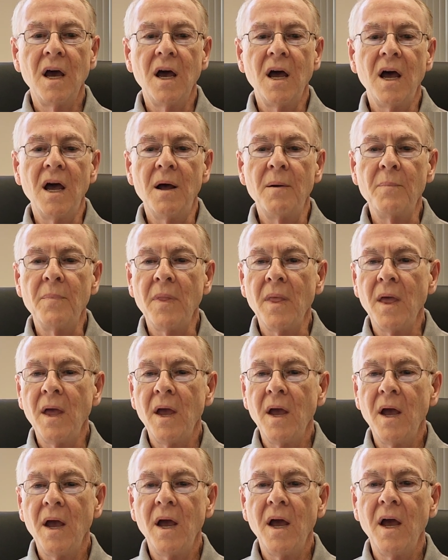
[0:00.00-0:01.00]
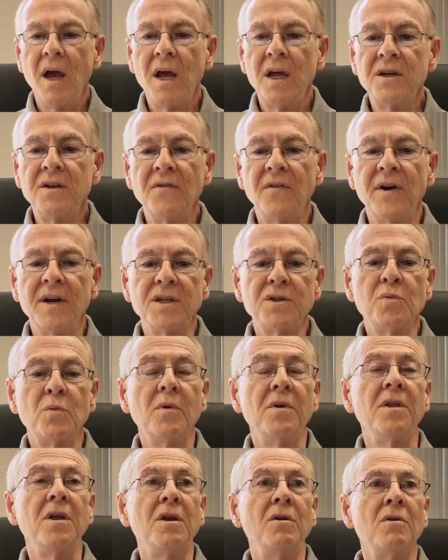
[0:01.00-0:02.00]
um, device
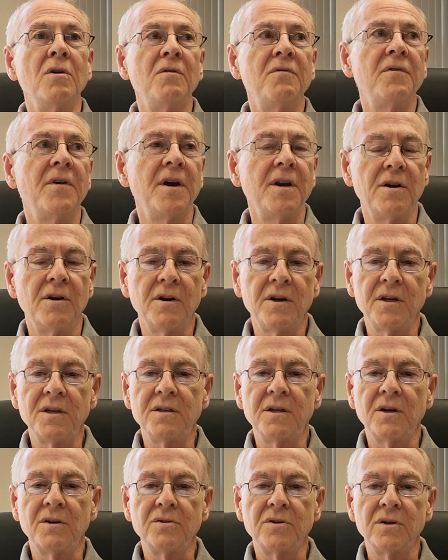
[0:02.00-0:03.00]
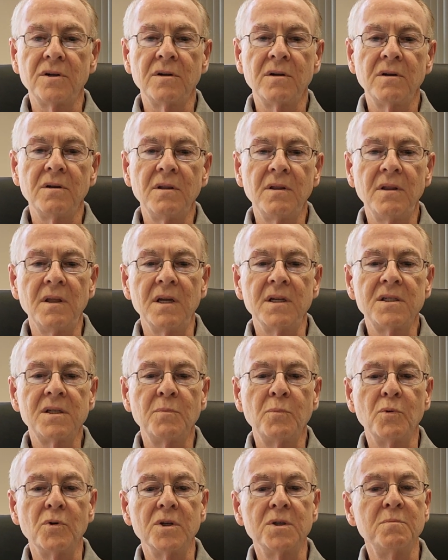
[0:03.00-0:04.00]
with a unified architecture that
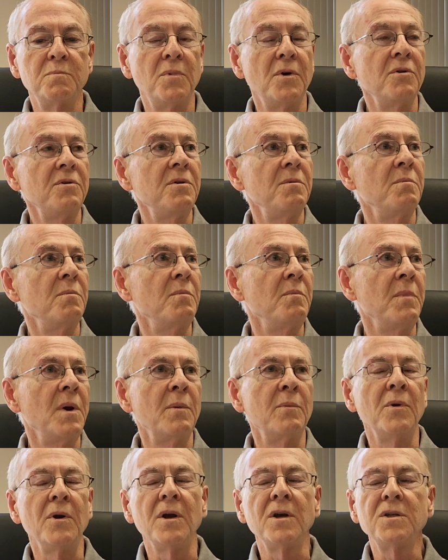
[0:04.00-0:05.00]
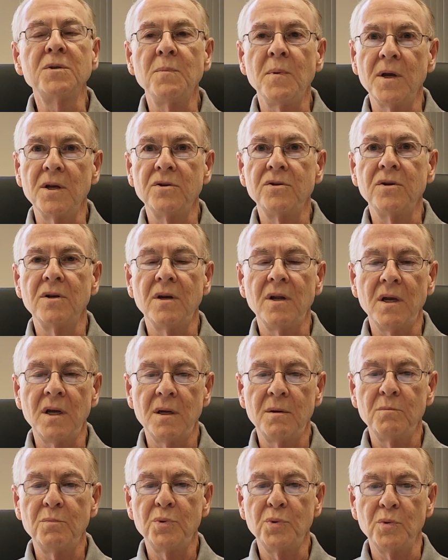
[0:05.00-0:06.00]
supports both memory expansion
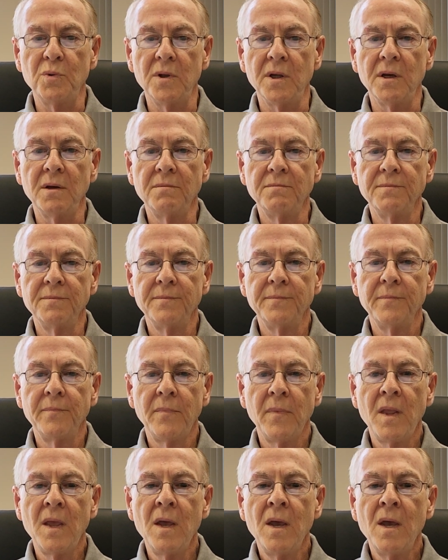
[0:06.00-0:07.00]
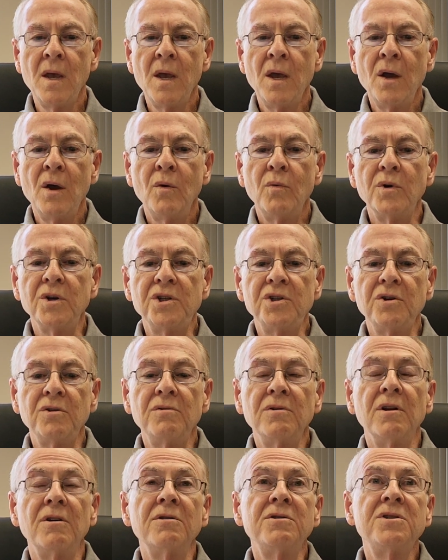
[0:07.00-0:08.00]
and pooling. We
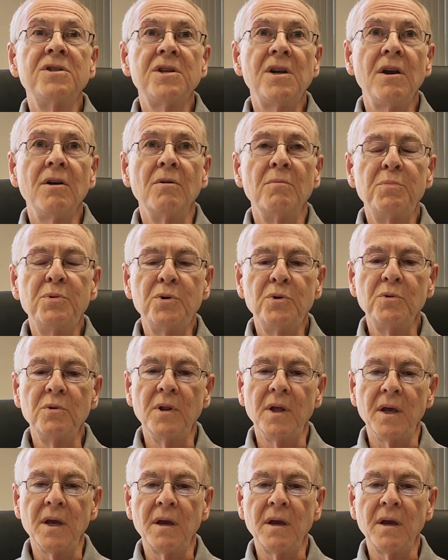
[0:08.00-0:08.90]
showed large-scale pooling